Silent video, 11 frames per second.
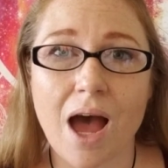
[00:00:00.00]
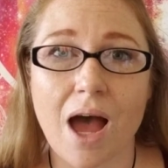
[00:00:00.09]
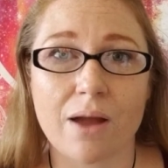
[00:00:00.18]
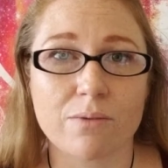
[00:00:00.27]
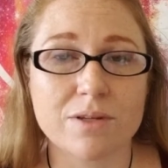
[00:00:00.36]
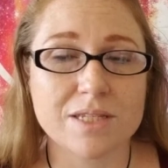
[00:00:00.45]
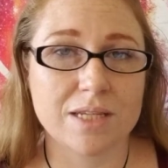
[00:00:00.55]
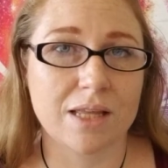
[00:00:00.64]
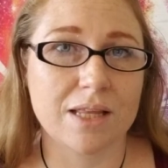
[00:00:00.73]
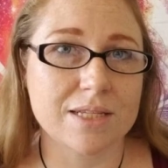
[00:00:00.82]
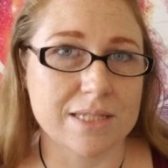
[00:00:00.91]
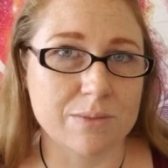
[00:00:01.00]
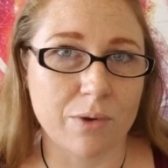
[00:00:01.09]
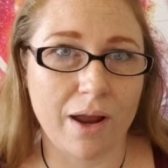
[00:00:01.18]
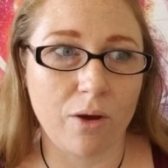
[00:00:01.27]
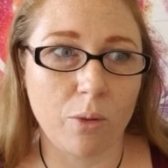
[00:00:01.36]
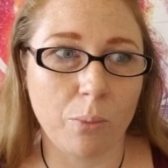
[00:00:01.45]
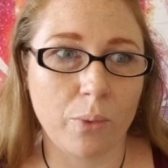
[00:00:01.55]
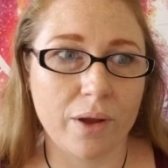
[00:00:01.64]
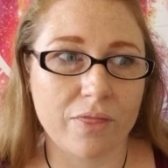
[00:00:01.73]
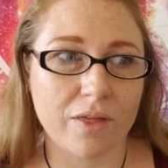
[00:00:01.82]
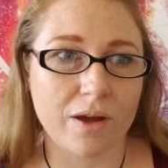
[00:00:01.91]
I would say this would help
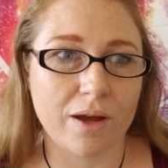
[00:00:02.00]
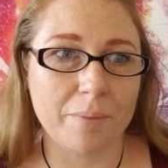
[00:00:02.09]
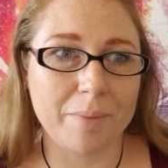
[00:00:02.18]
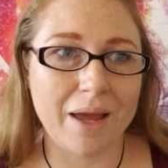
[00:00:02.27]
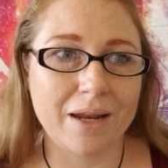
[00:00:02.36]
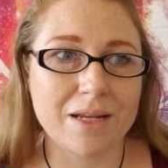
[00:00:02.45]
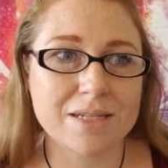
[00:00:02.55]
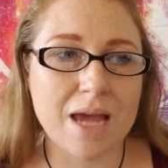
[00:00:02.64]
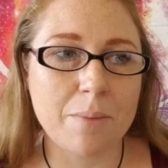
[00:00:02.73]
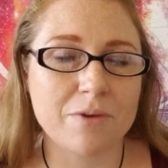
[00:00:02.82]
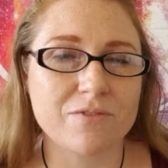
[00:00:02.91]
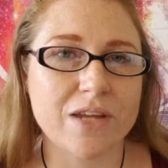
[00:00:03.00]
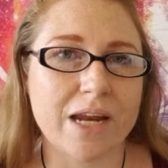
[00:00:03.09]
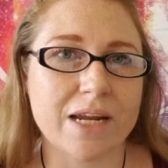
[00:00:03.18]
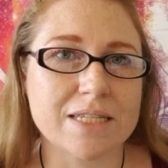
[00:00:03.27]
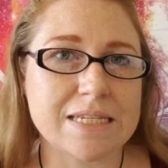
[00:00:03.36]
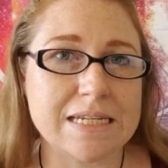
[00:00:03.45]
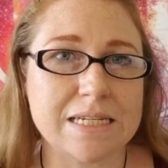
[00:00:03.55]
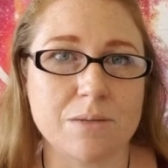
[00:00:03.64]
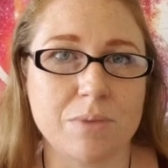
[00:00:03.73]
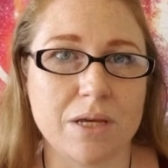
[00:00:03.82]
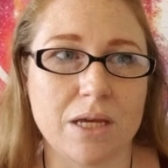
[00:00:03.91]
with any type of tendency to
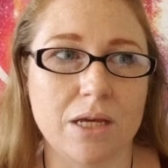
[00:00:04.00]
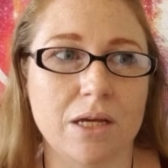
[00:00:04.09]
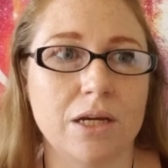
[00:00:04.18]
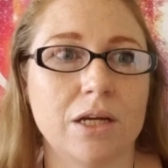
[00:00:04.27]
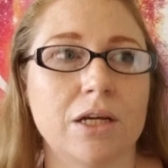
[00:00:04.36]
be